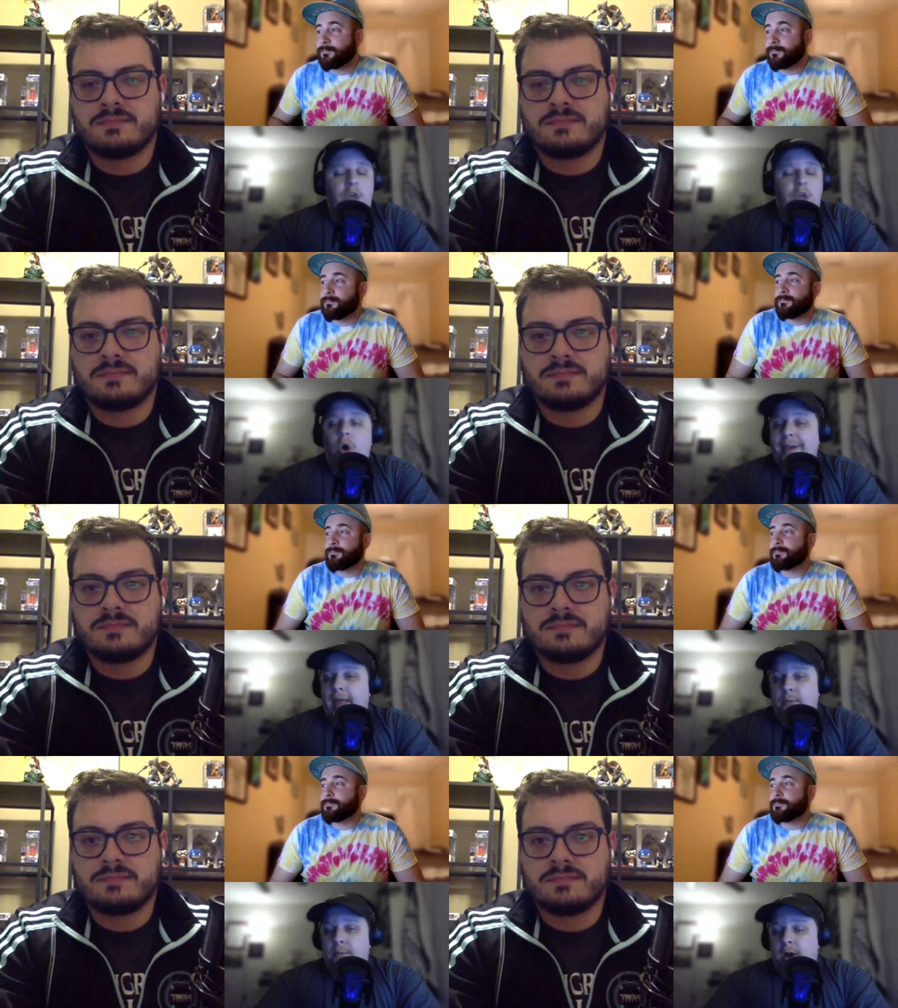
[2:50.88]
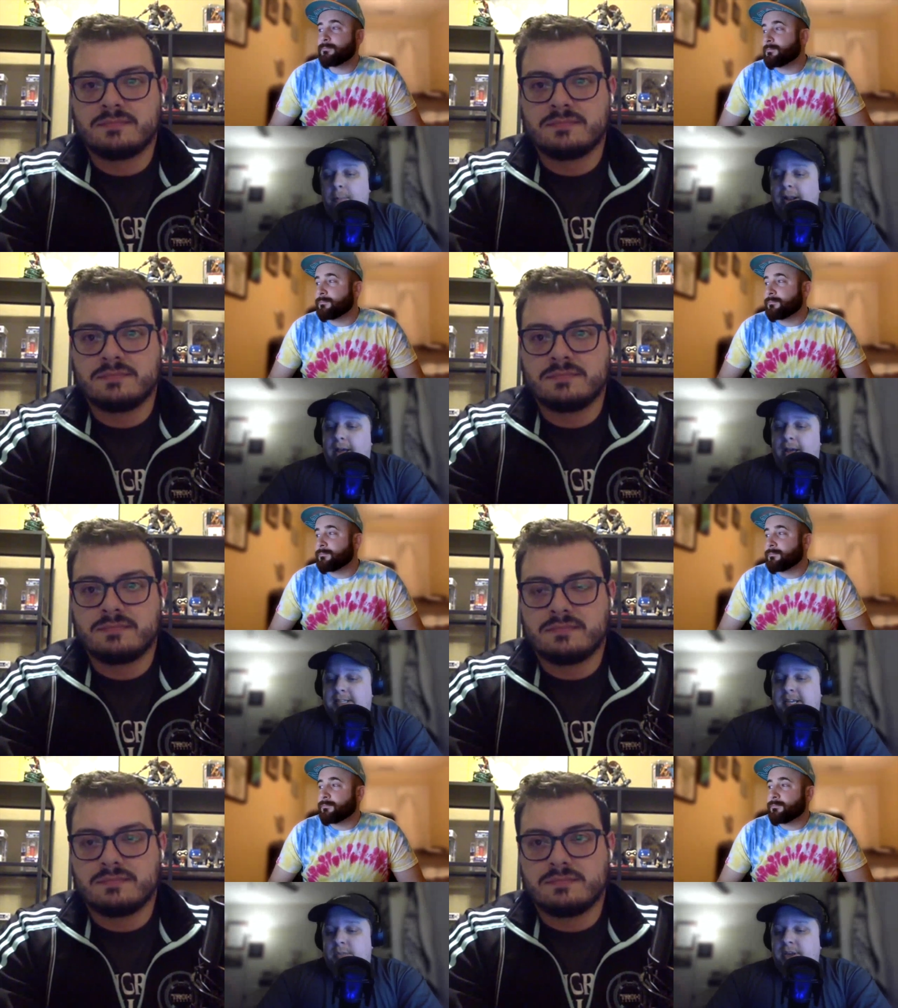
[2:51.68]
Speaker 1: going that route made a lot
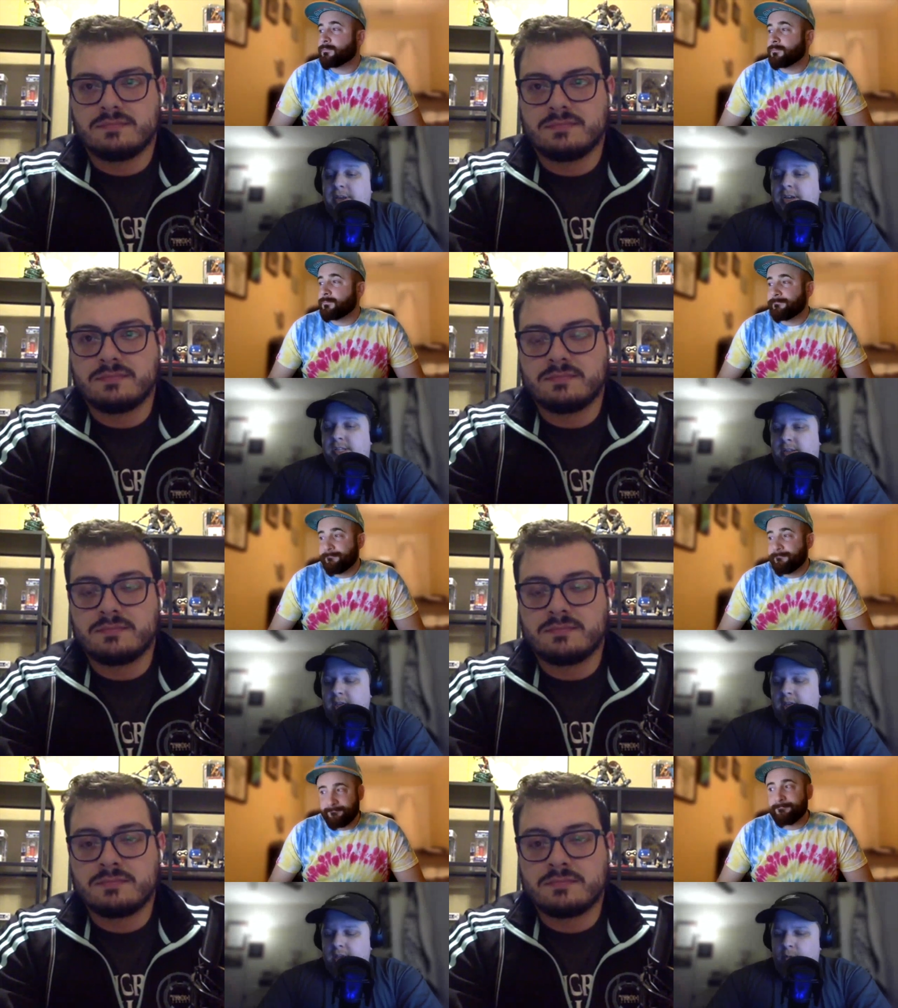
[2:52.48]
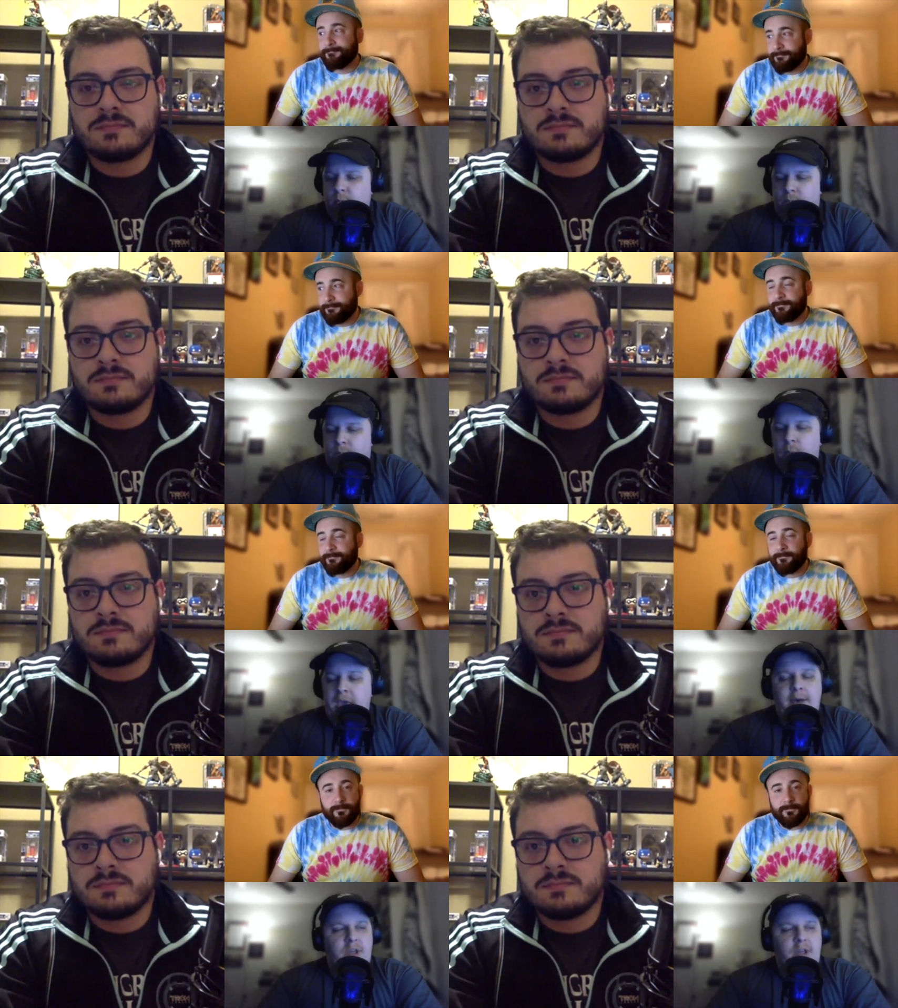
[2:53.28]
of sense because
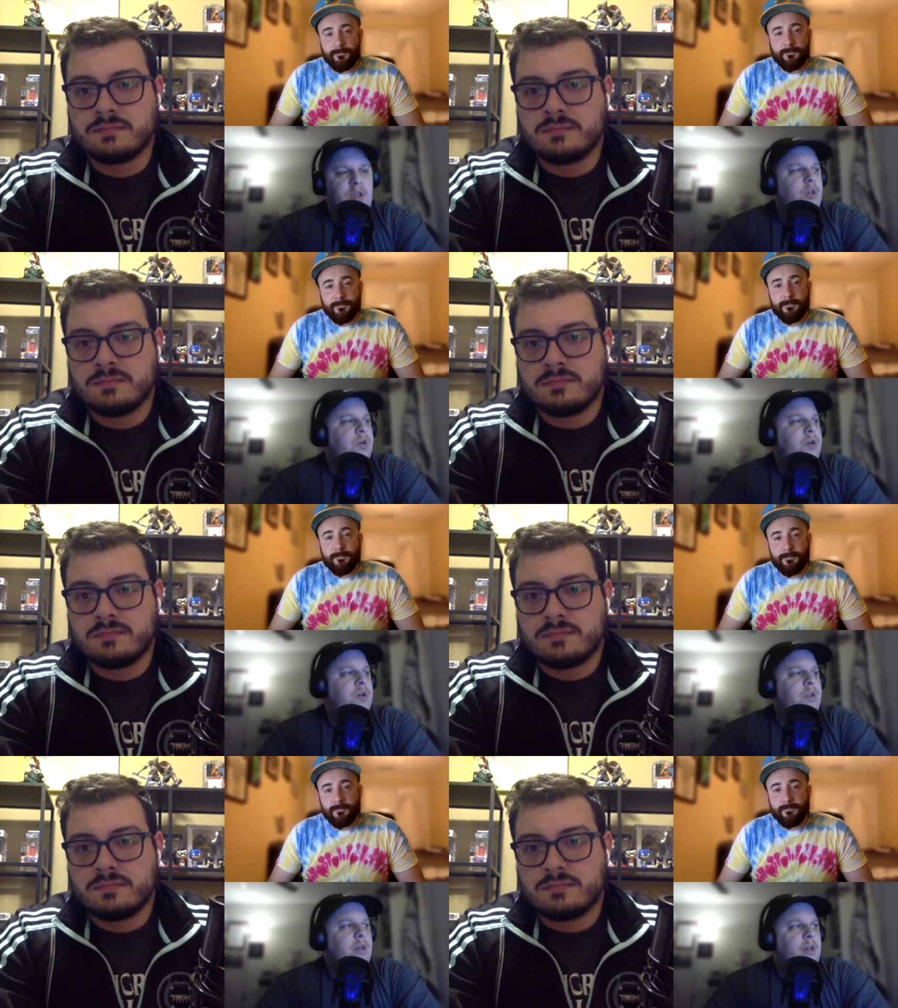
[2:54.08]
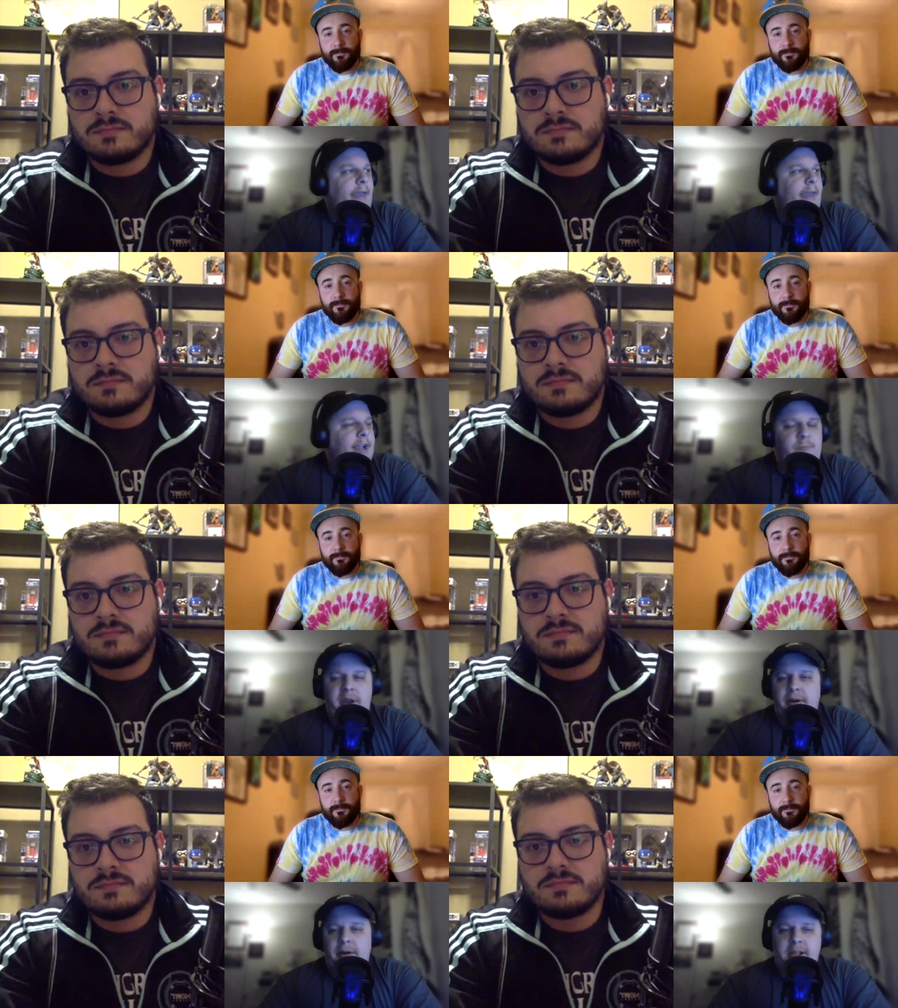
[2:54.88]
we have a good
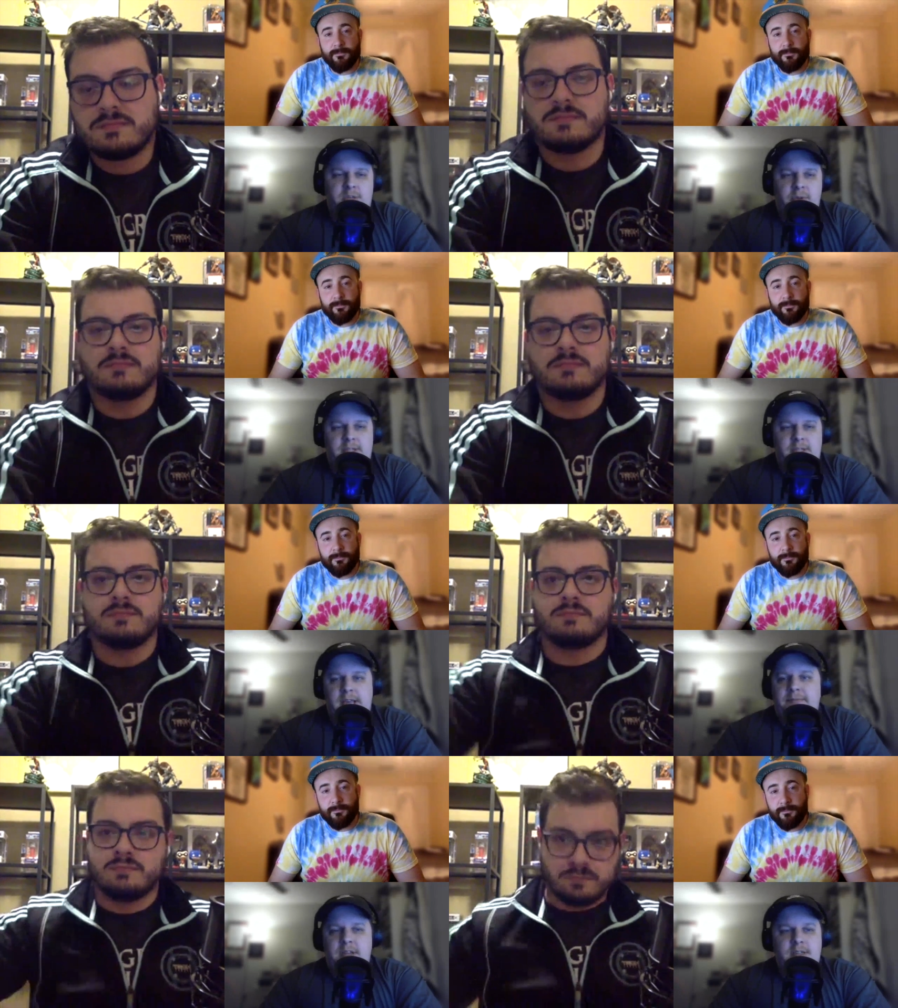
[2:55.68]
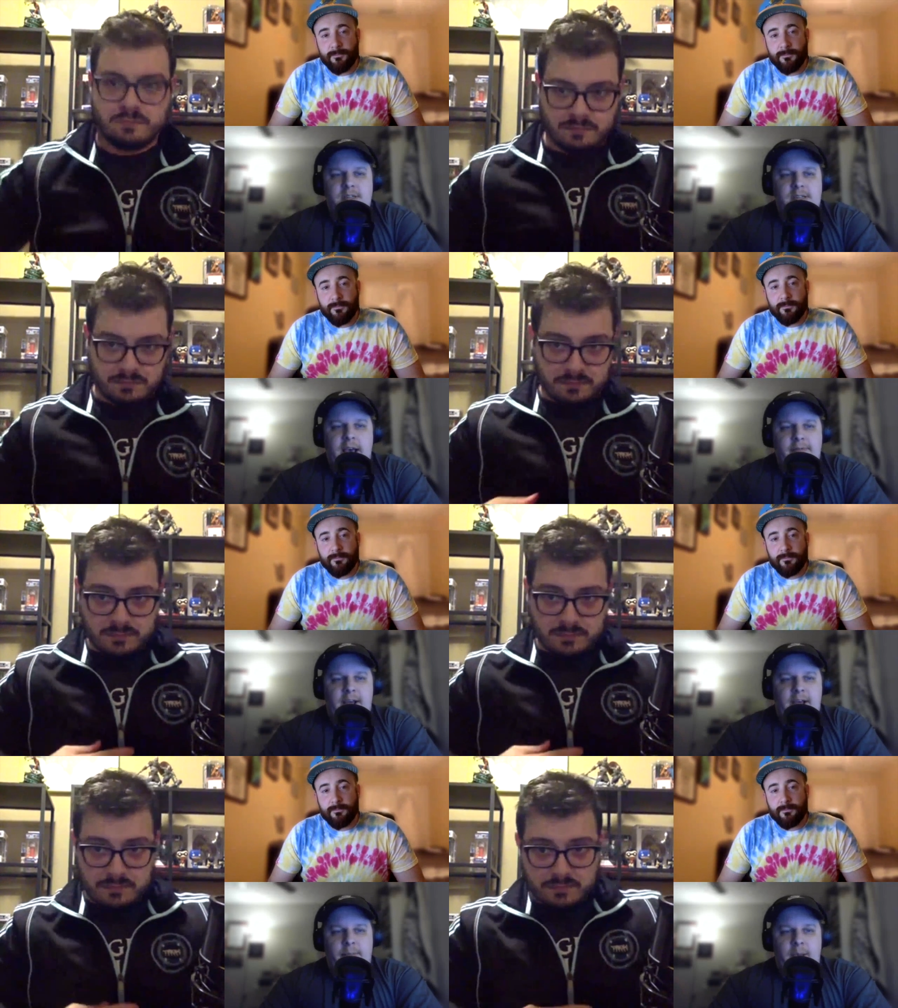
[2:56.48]
experience with safeties out
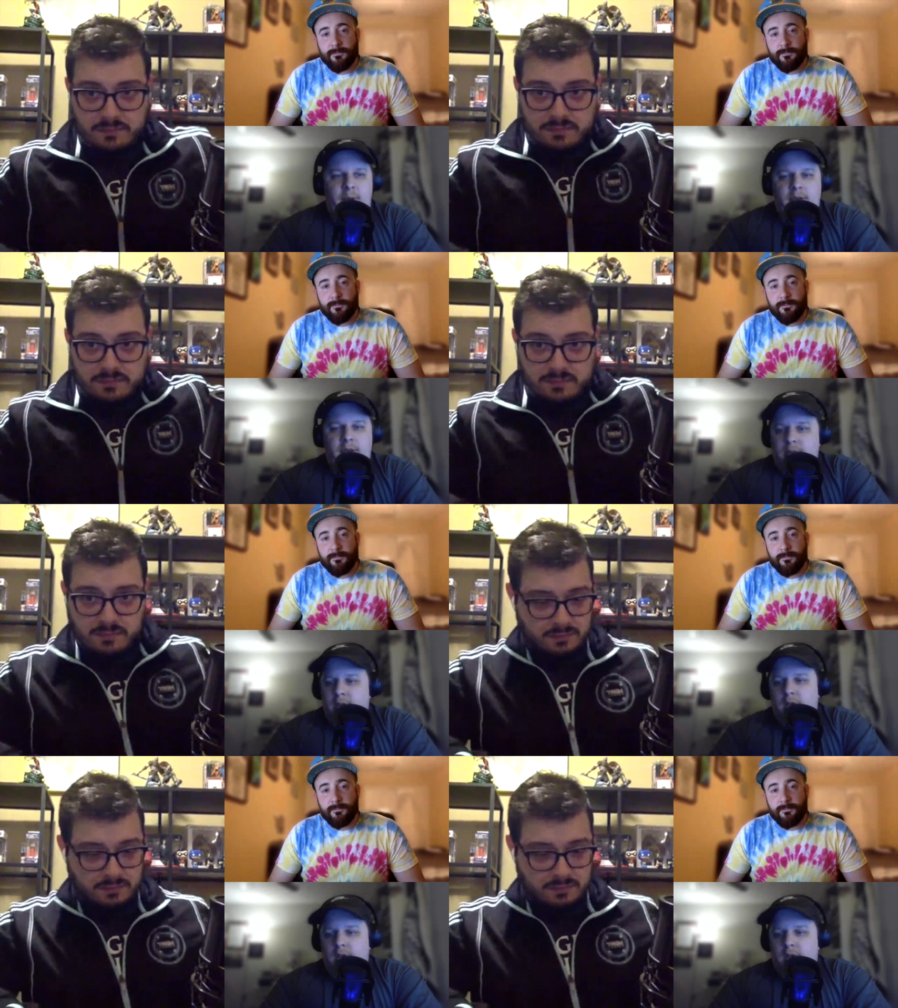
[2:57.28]
of Alabama.